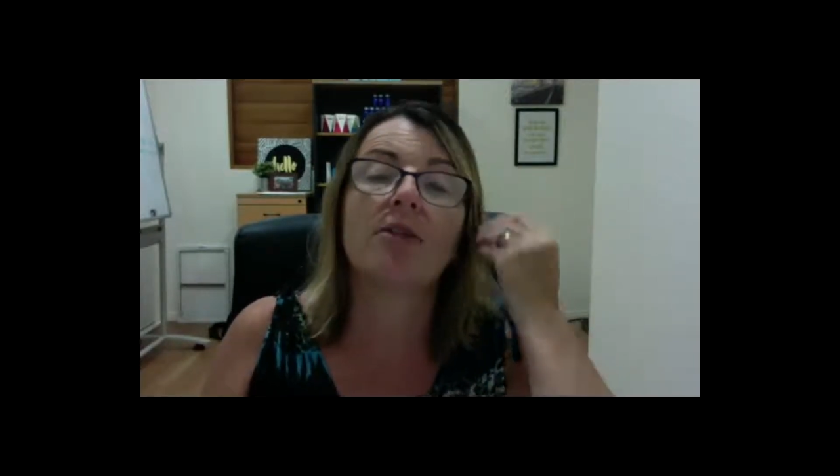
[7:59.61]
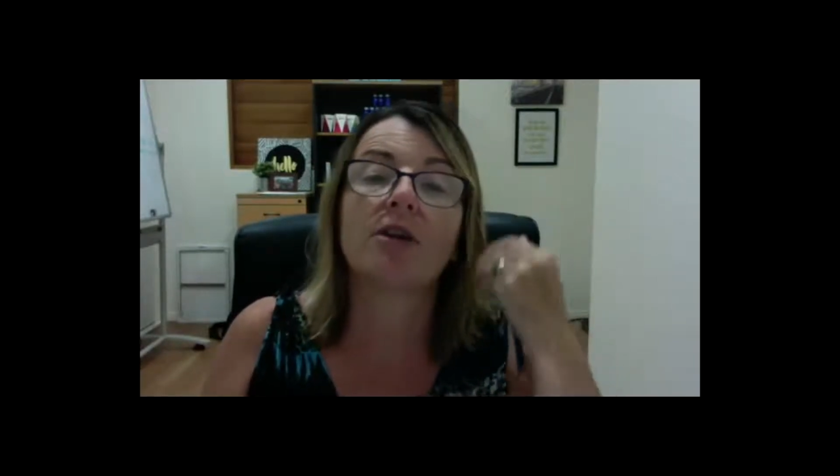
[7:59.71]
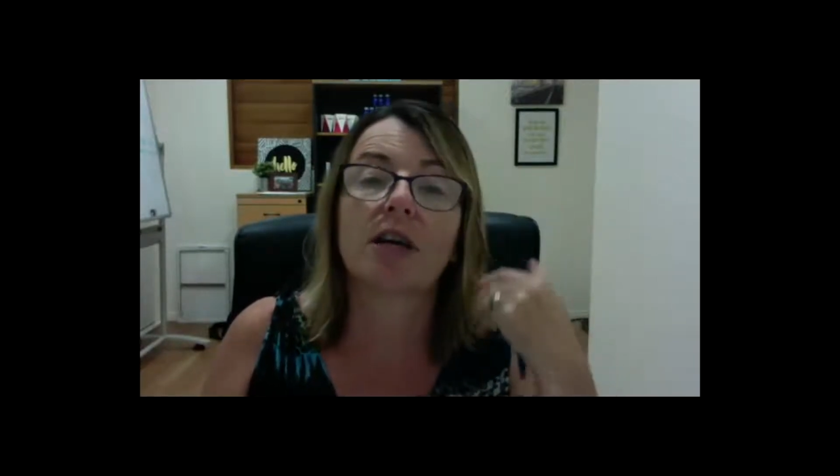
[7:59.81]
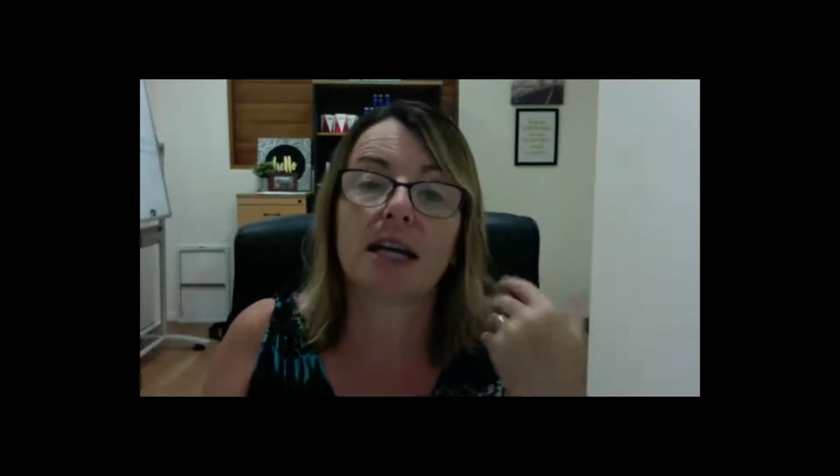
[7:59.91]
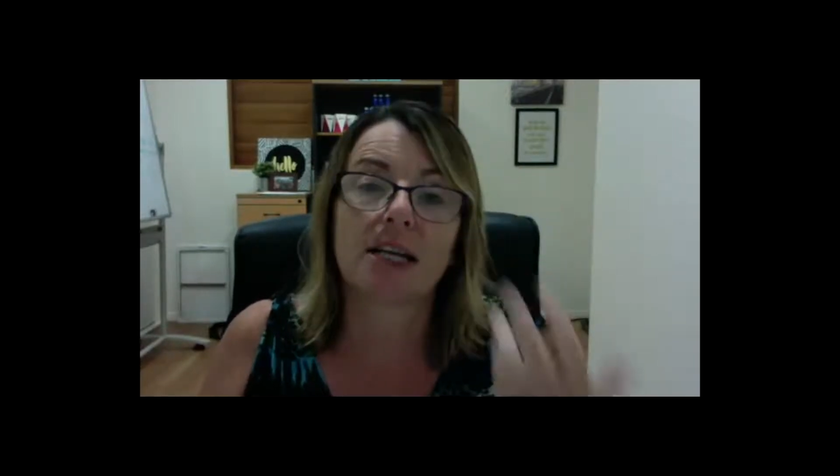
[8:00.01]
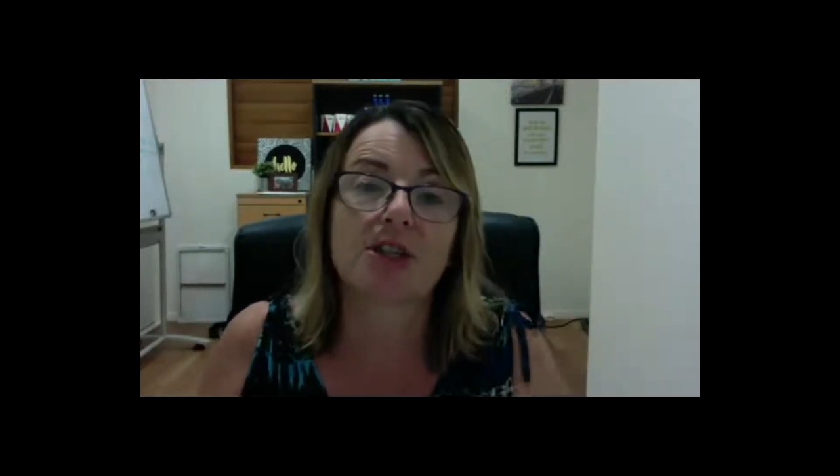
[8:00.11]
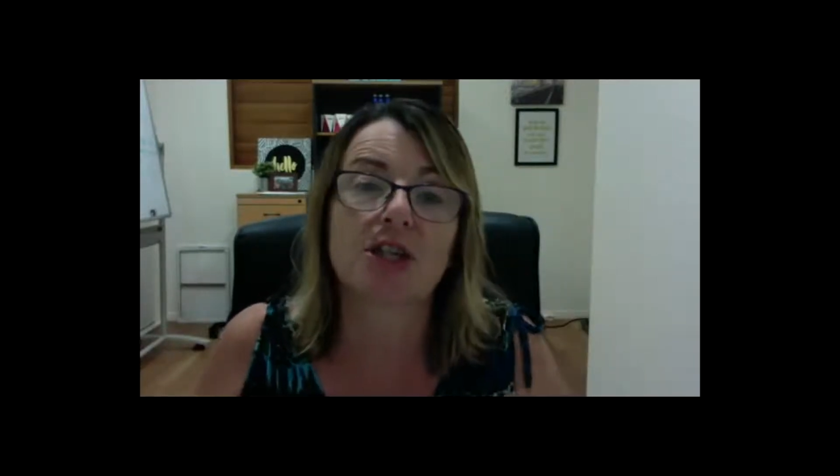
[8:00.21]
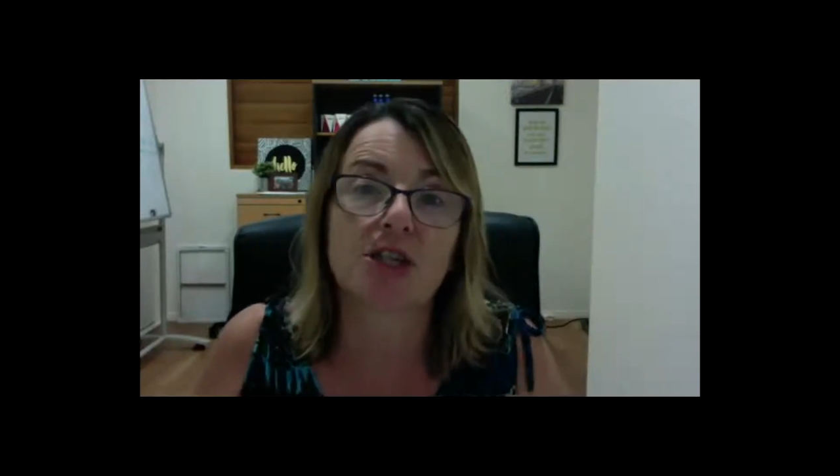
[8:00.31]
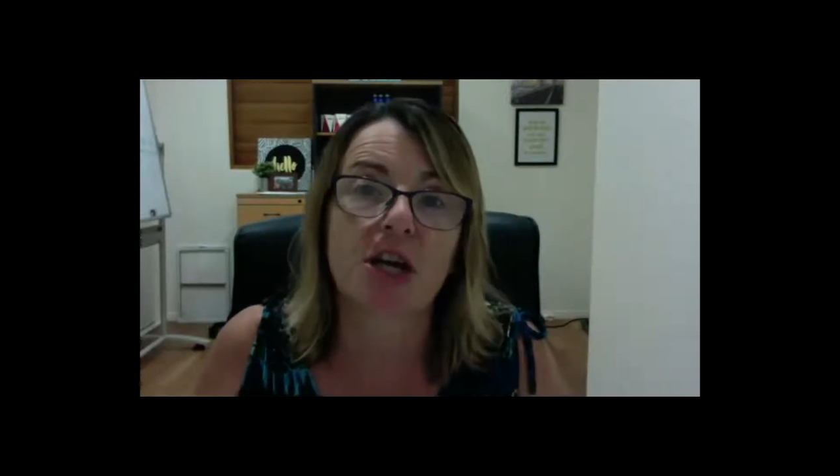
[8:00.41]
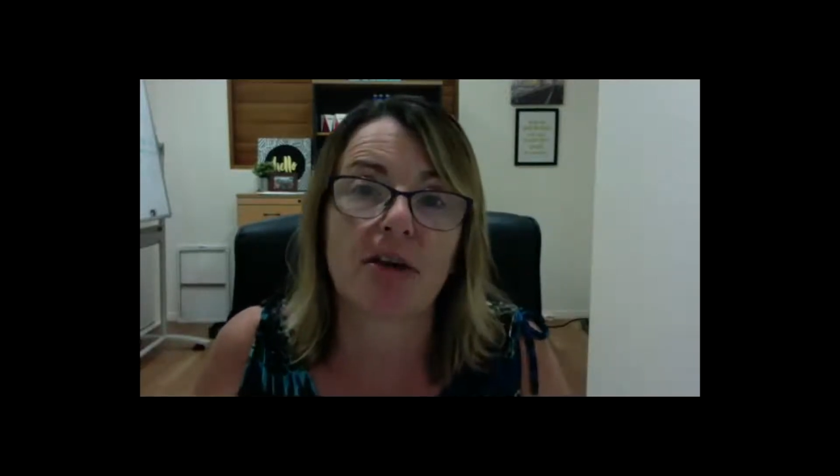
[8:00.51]
you can
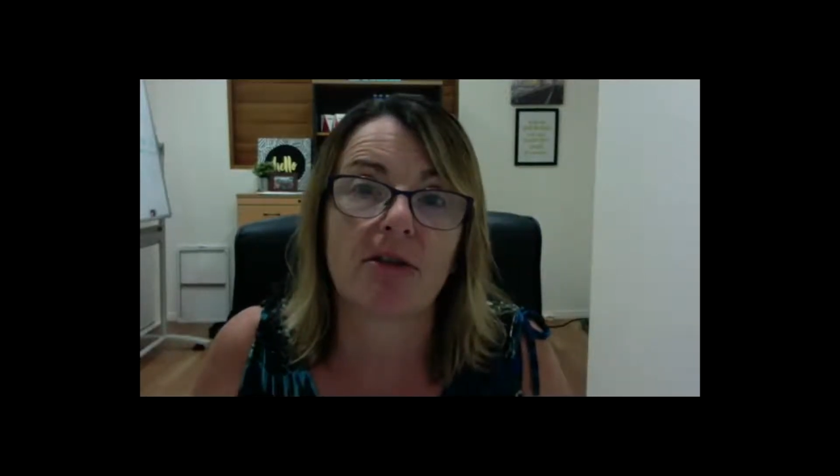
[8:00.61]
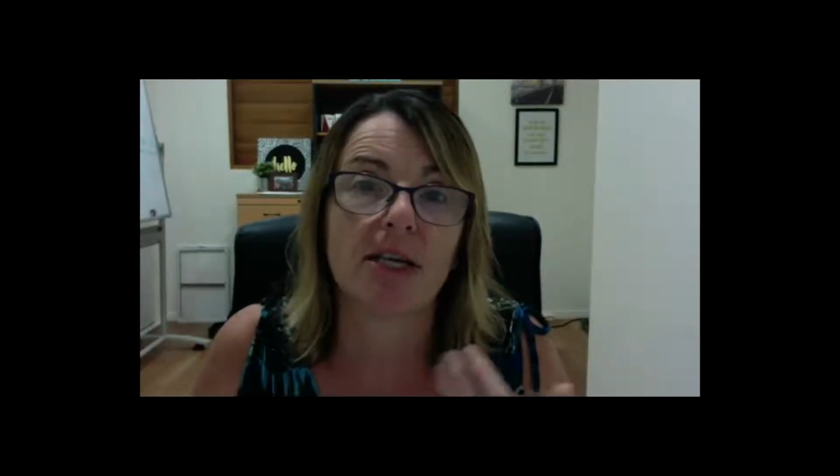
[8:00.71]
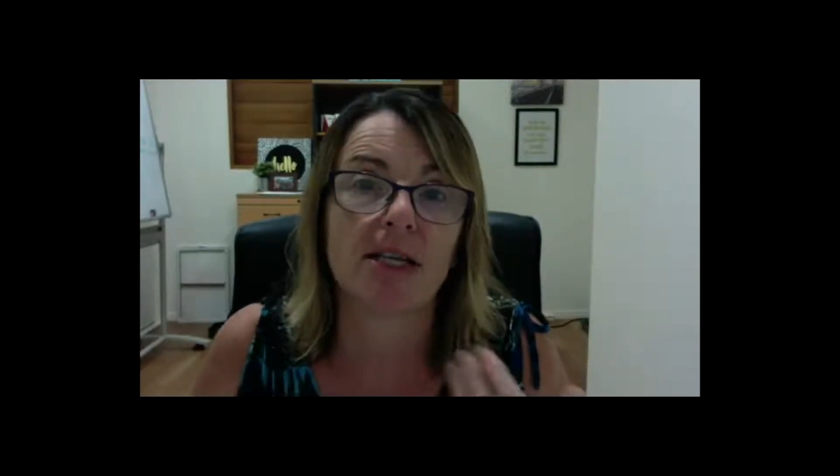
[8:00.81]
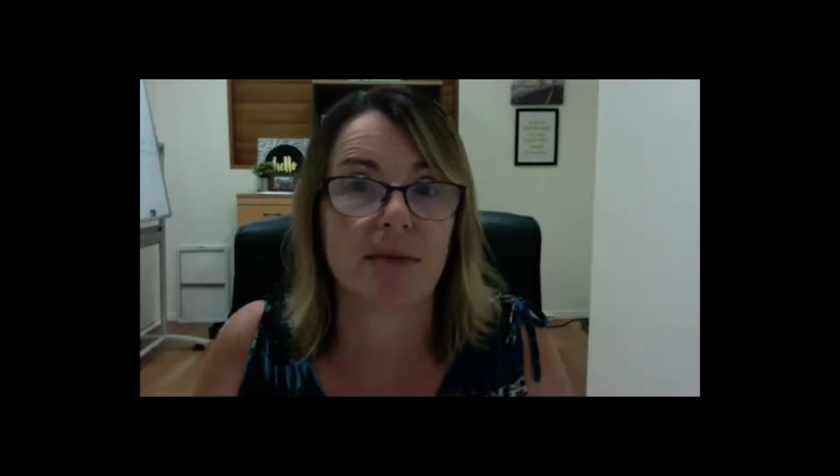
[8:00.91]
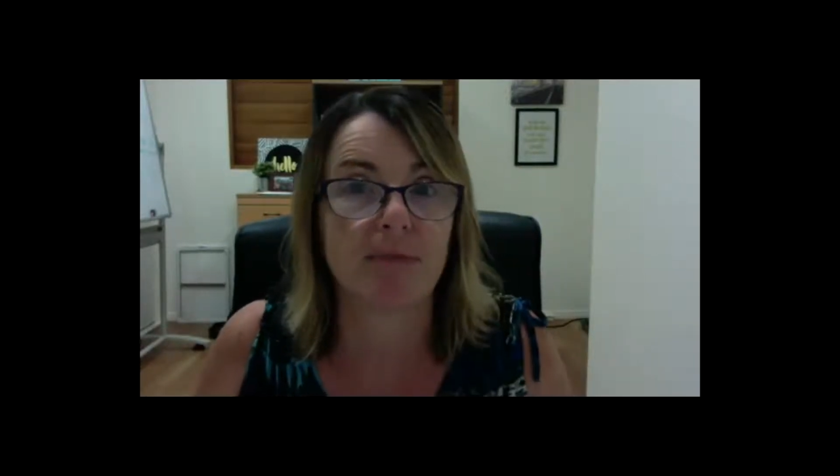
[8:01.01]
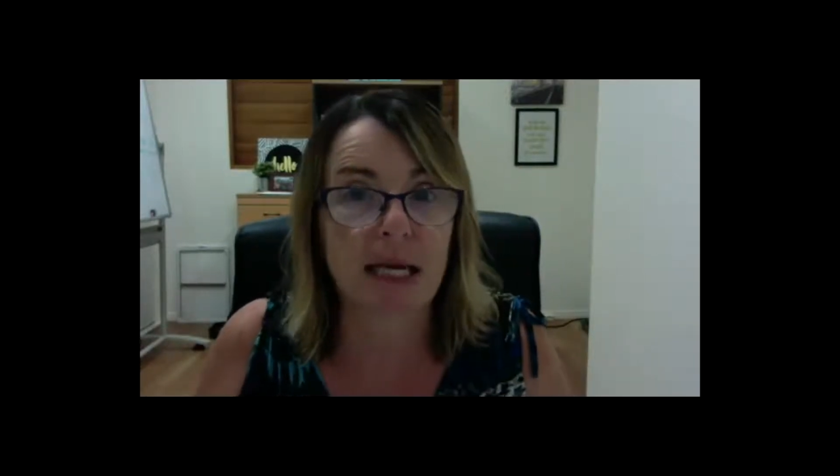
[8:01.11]
actually share it as a